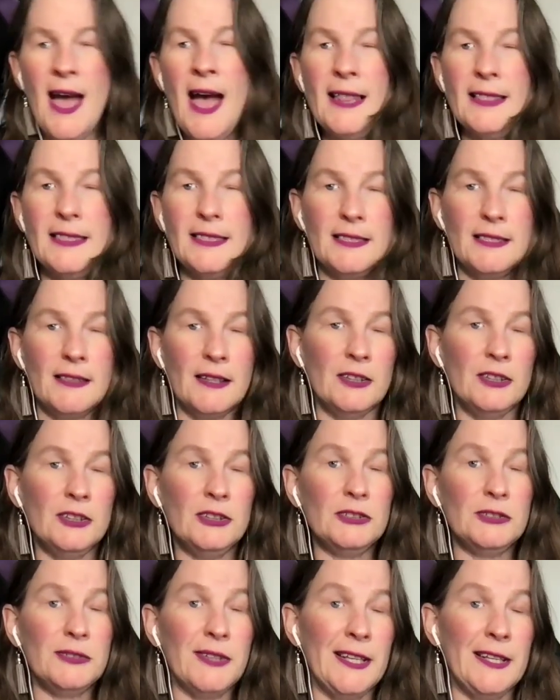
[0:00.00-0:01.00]

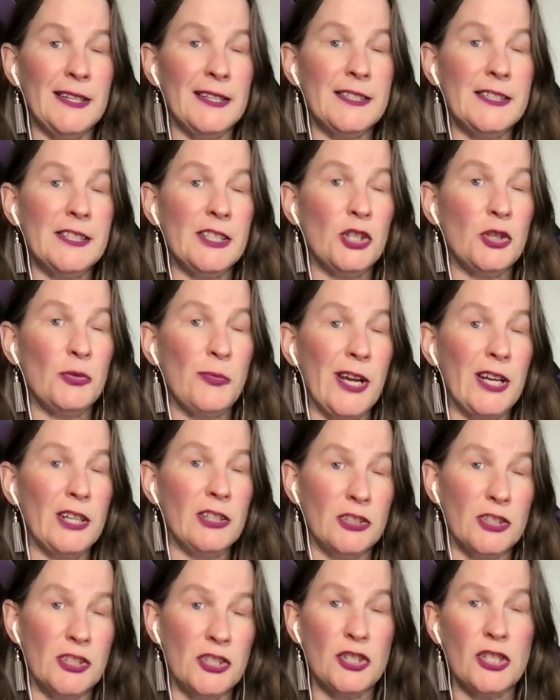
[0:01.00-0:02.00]
Hello, it is Sara
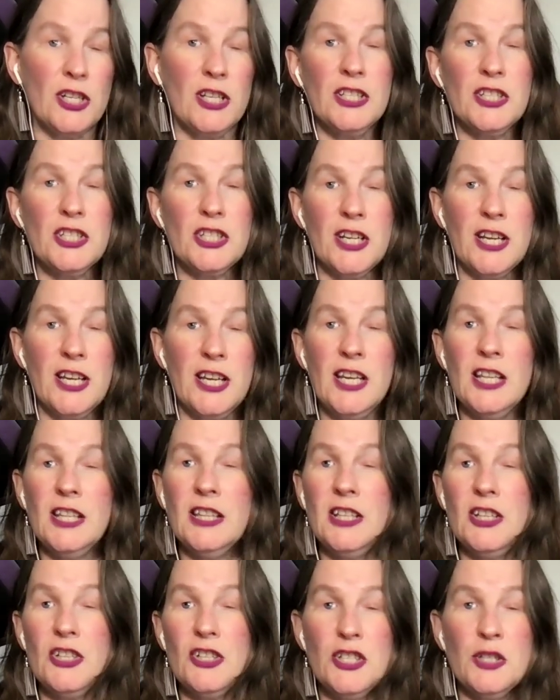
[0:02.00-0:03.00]
Waggle, astrologer and
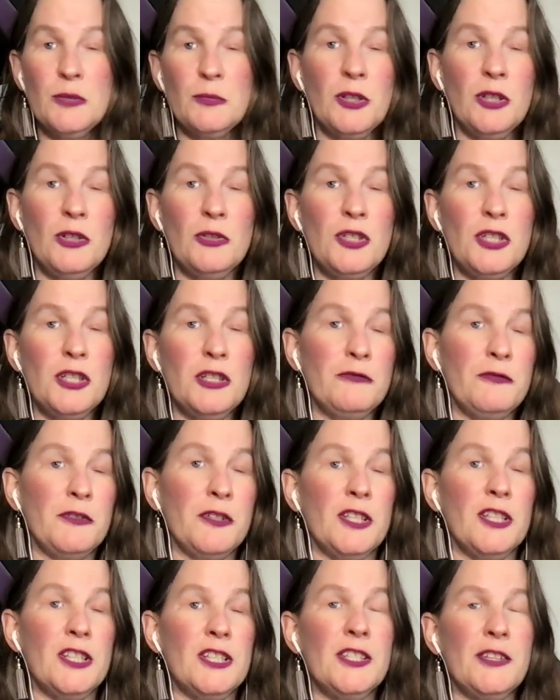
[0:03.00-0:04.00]
leadership coach here for
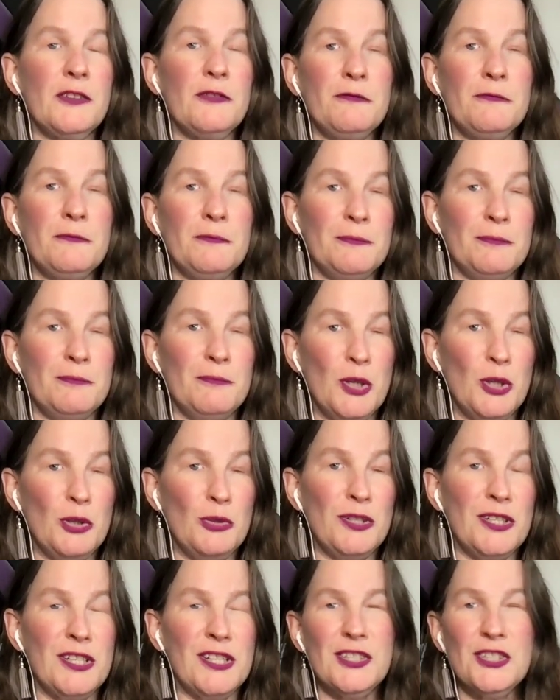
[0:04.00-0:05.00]
this
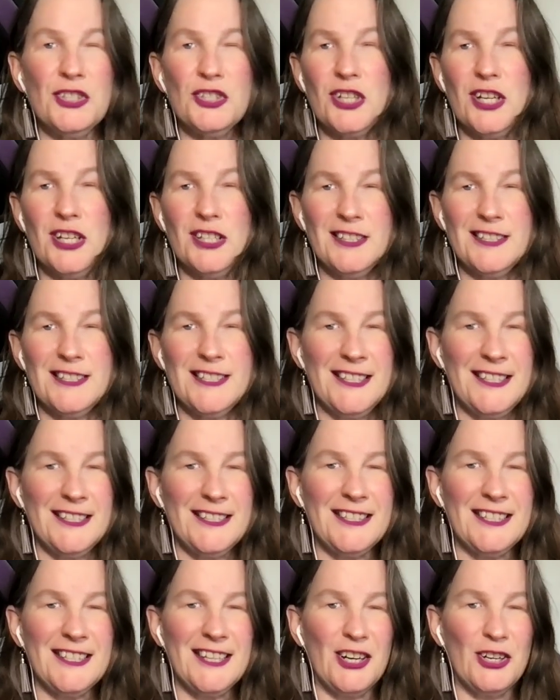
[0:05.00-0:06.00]
Moon Astrology
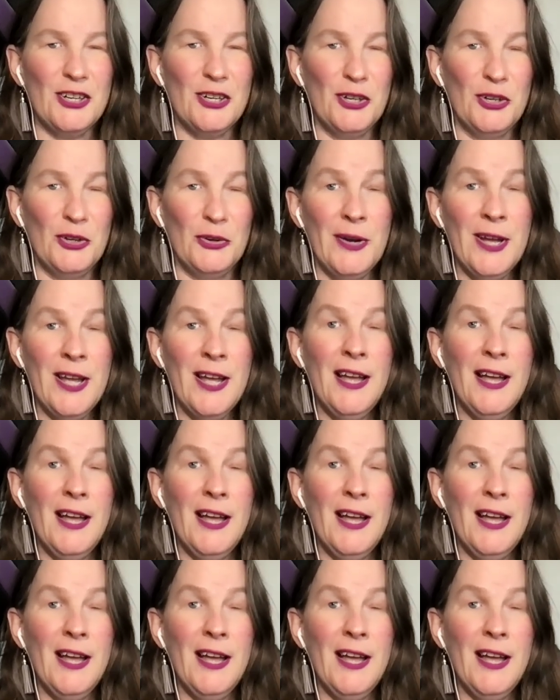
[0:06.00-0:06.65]
Tarot.